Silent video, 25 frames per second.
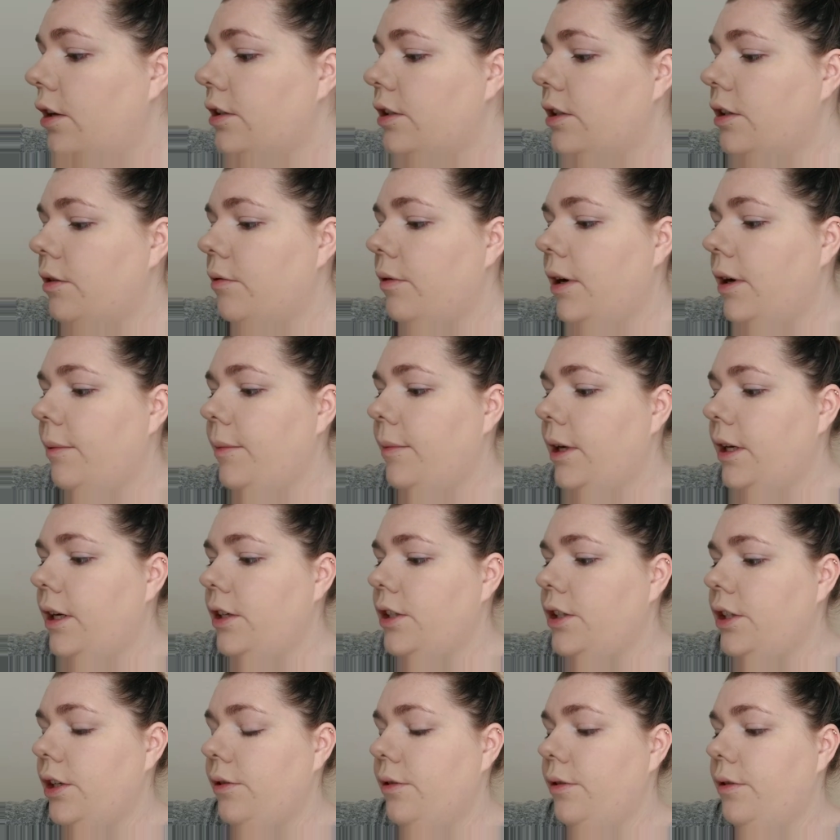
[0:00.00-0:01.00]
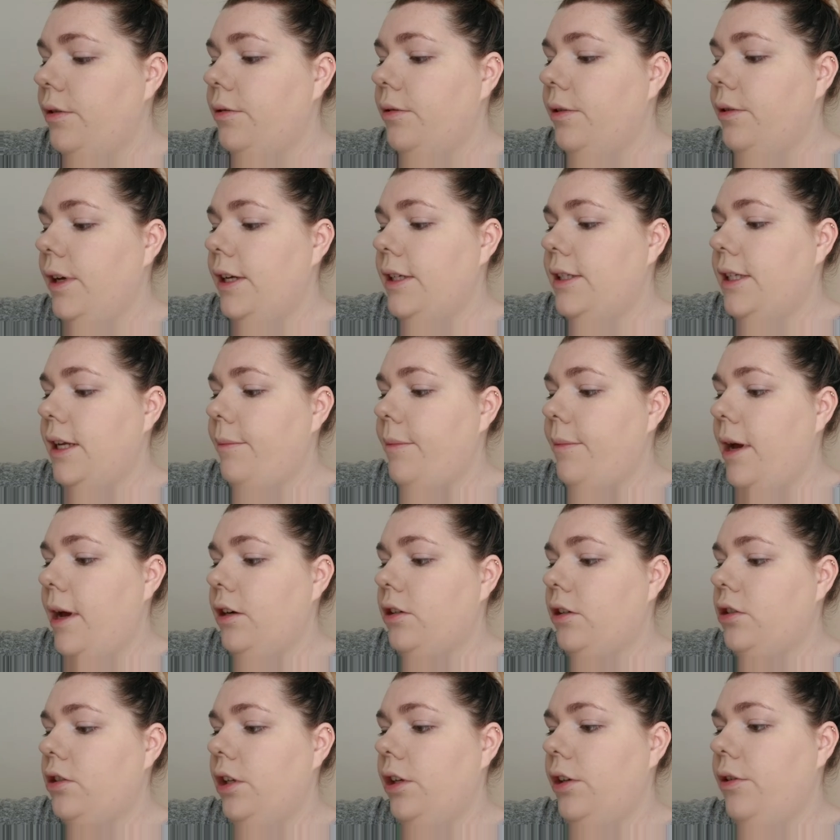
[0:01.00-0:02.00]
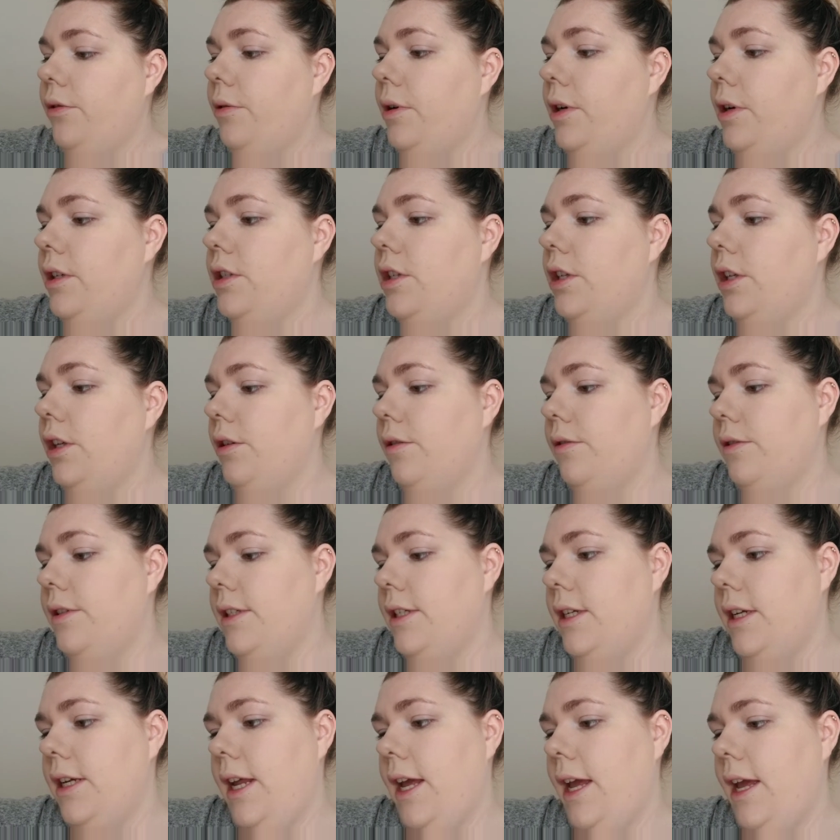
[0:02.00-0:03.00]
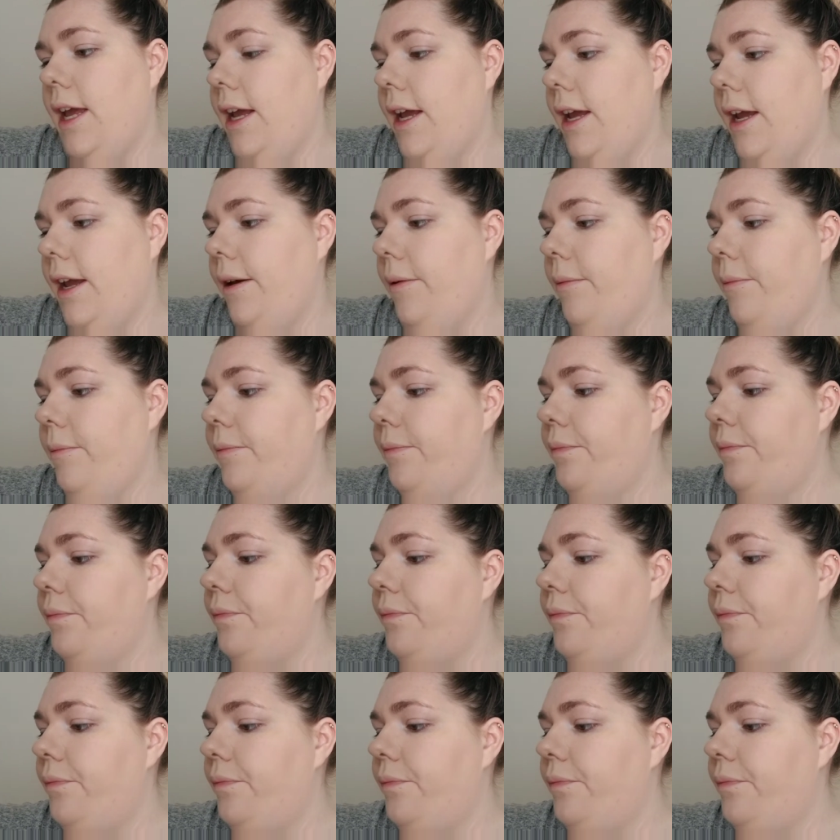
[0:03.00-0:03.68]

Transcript: So what I'm going to do is I'm actually going to use today